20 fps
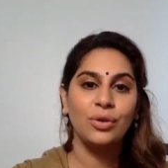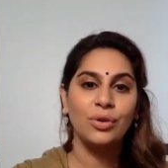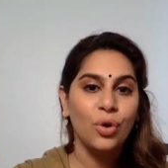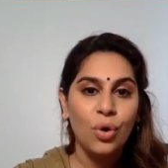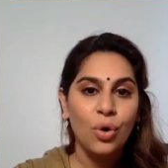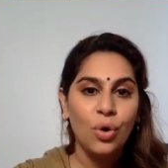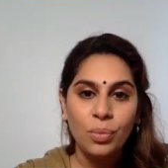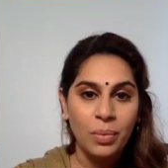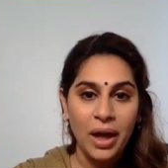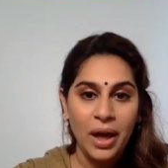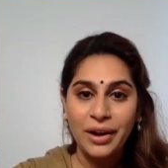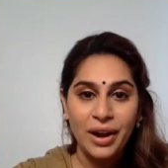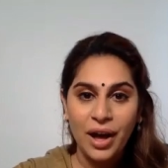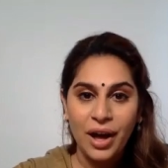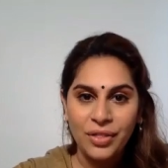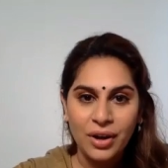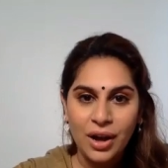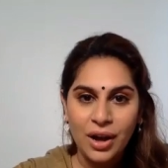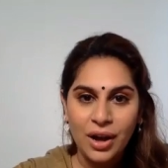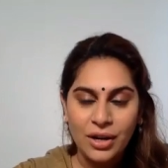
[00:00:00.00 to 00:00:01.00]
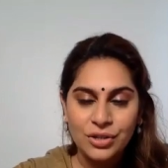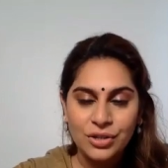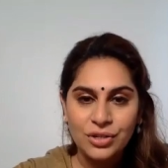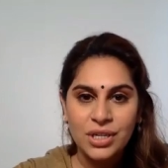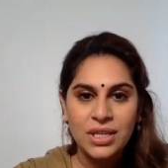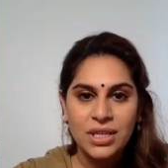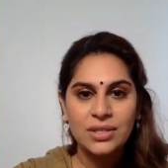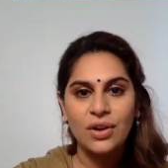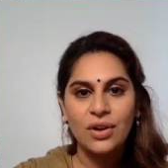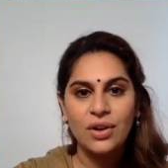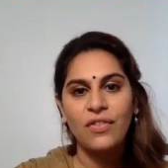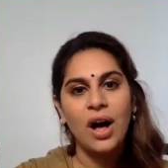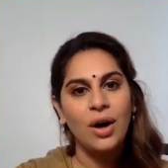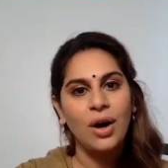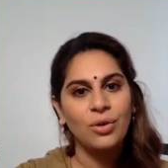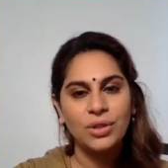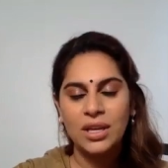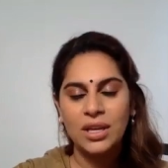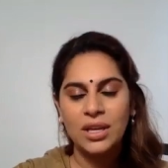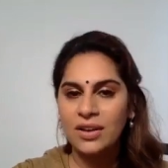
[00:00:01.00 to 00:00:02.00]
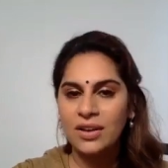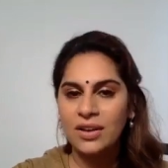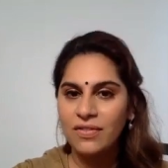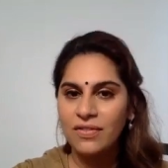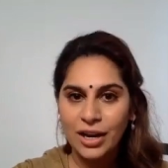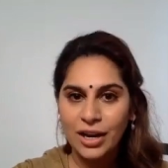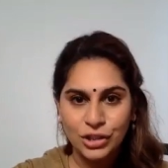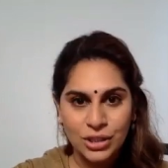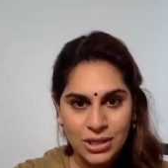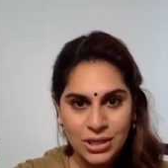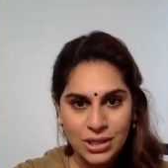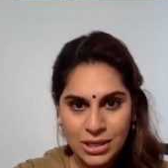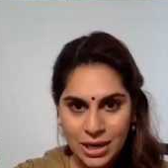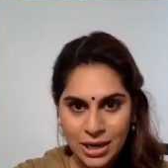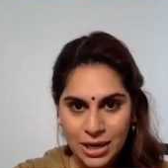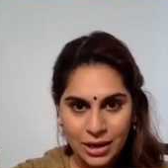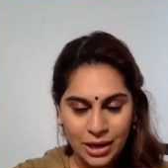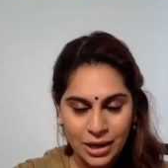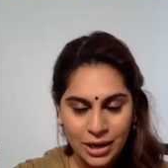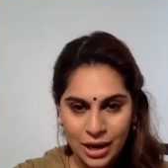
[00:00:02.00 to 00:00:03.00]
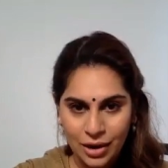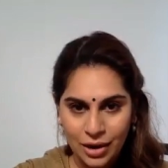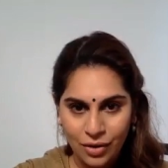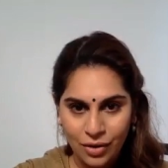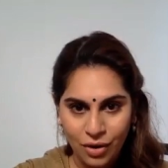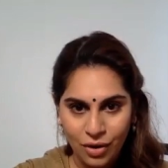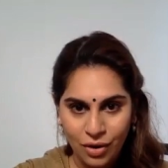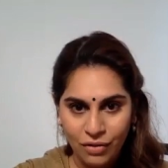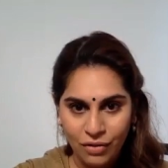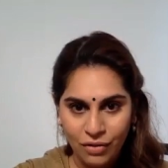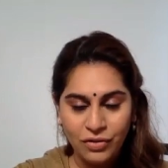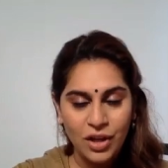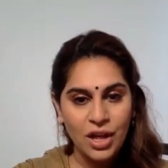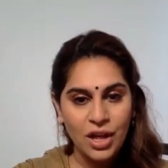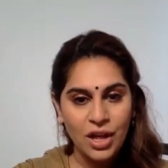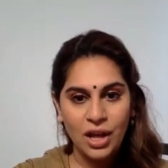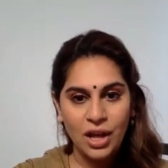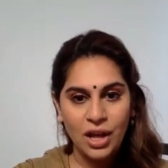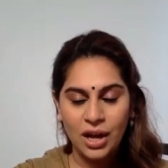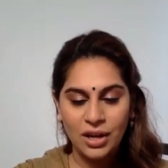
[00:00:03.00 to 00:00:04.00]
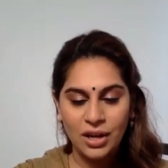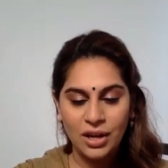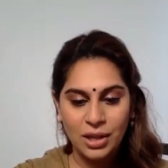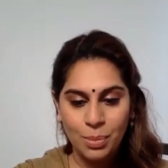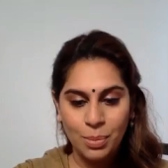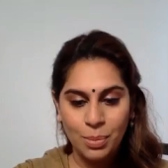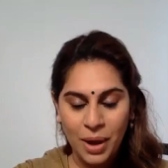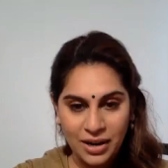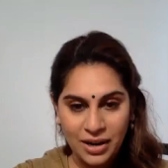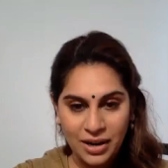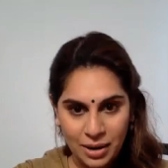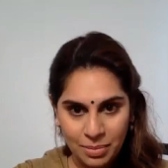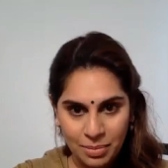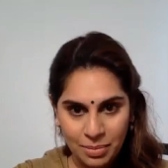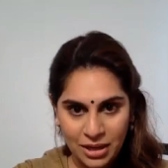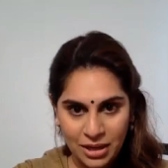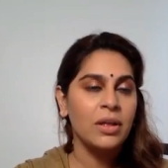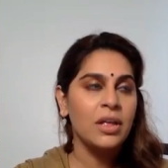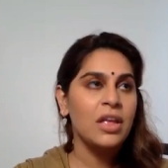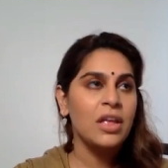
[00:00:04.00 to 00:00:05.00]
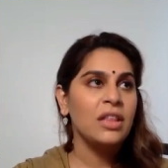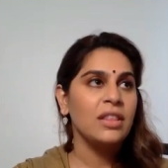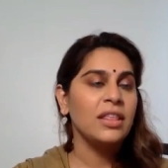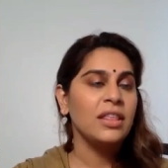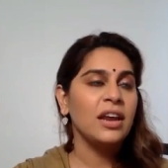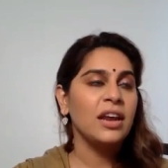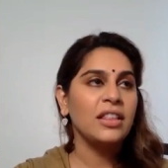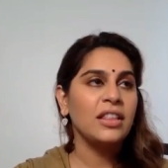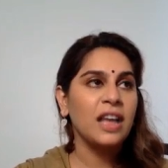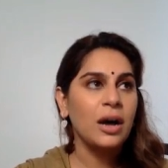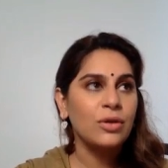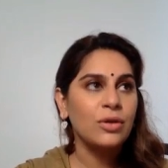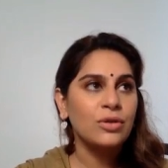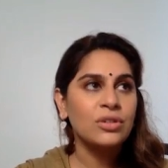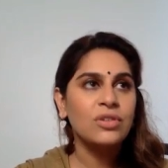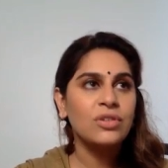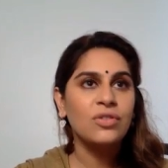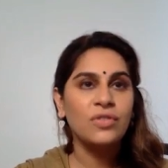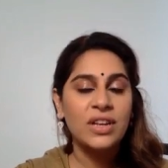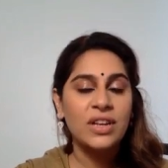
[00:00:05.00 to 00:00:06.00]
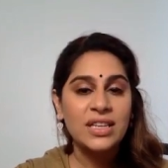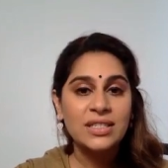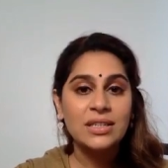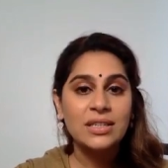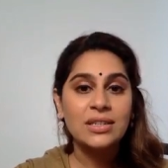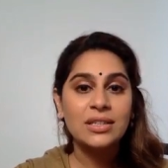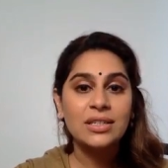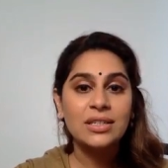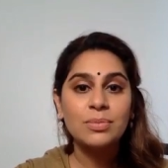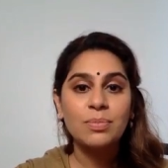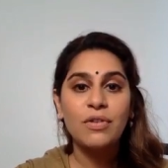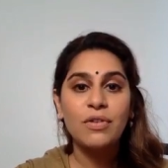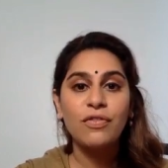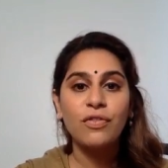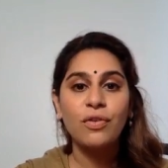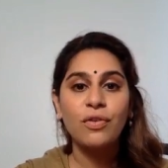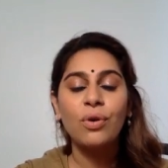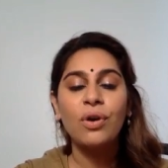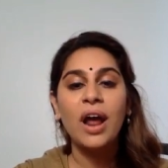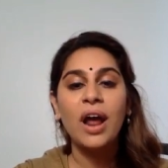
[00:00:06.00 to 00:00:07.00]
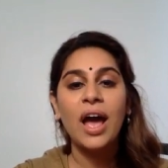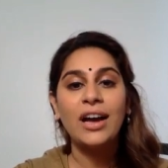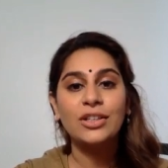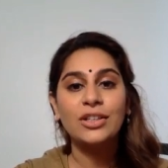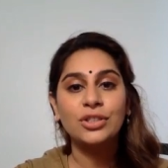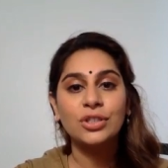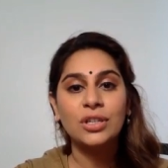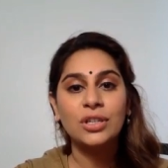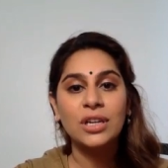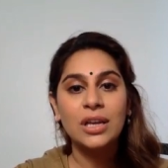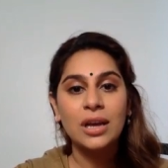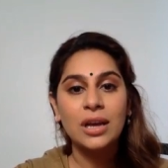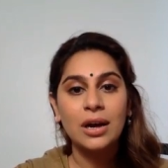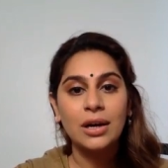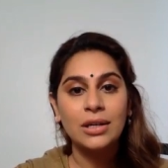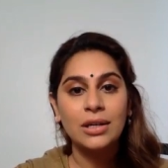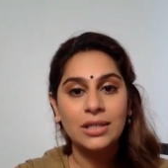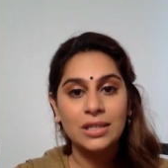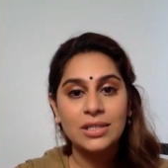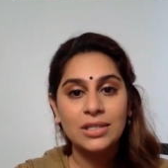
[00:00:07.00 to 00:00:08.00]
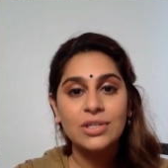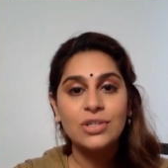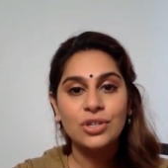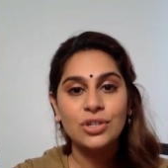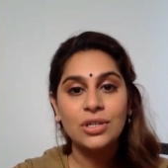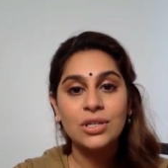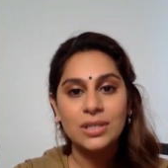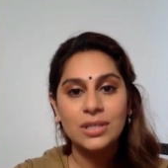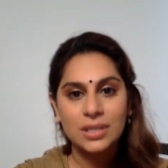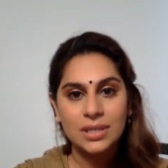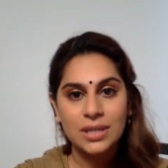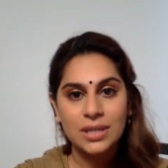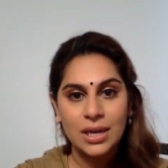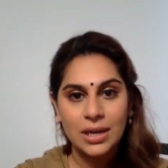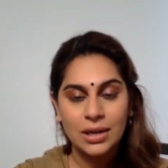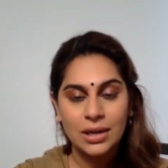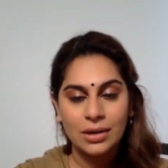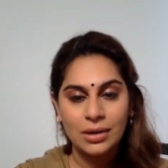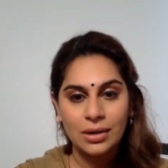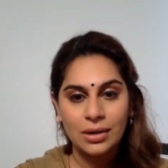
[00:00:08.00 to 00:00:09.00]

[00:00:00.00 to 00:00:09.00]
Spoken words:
other countries of how they have actually taken care of the pandemic. There are 1,000 reasons before actually a decision is taken.